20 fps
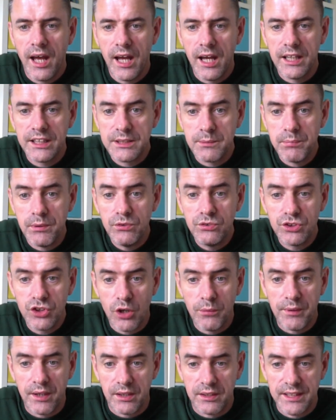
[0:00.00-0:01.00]
that. It's a Blue
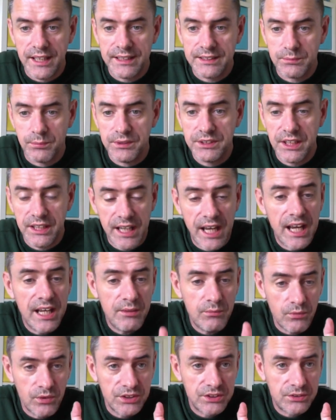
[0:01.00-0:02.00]
Snowball, yes, which
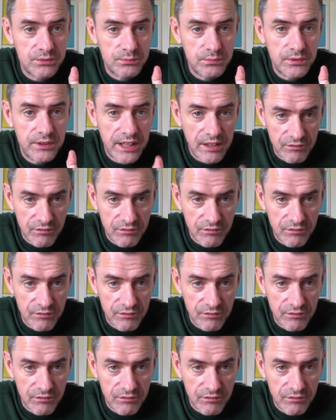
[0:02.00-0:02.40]
again was